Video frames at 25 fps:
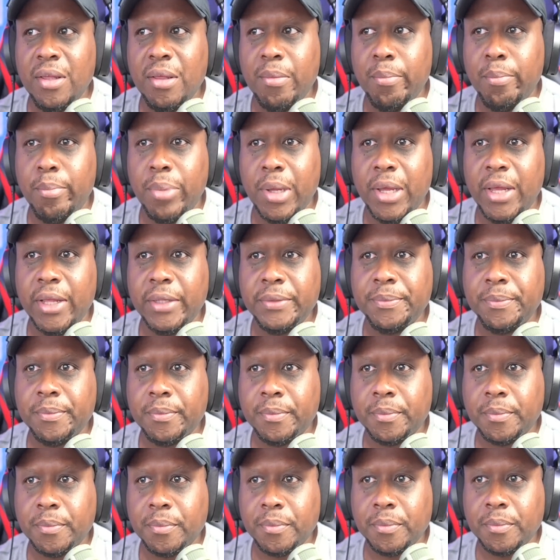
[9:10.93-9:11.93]
But
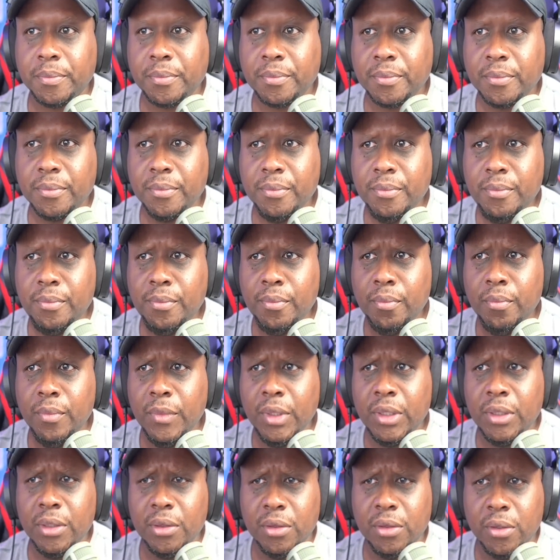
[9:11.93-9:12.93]

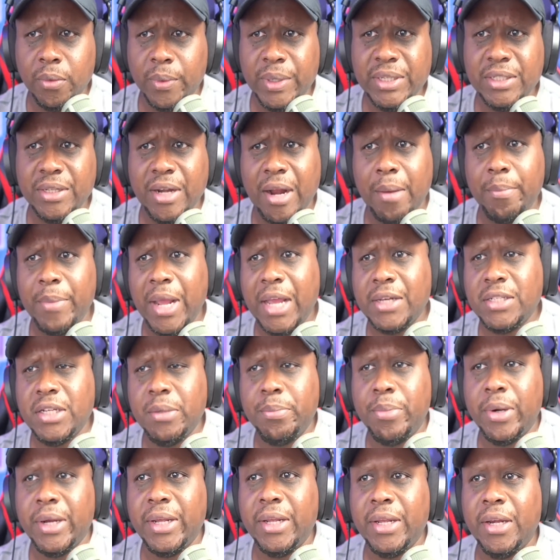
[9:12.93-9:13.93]
the reason I'm actually
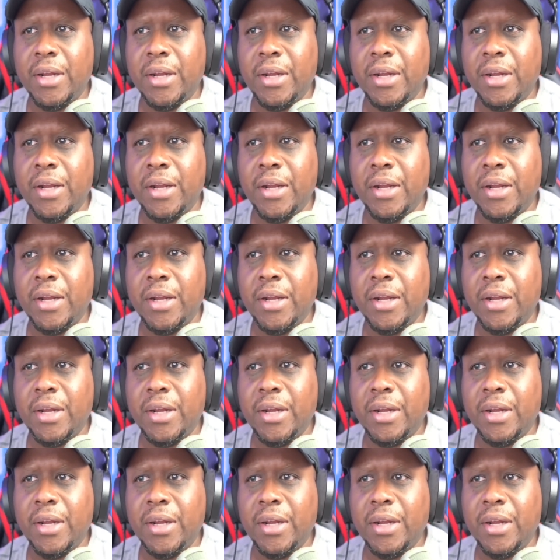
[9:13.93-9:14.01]
bringing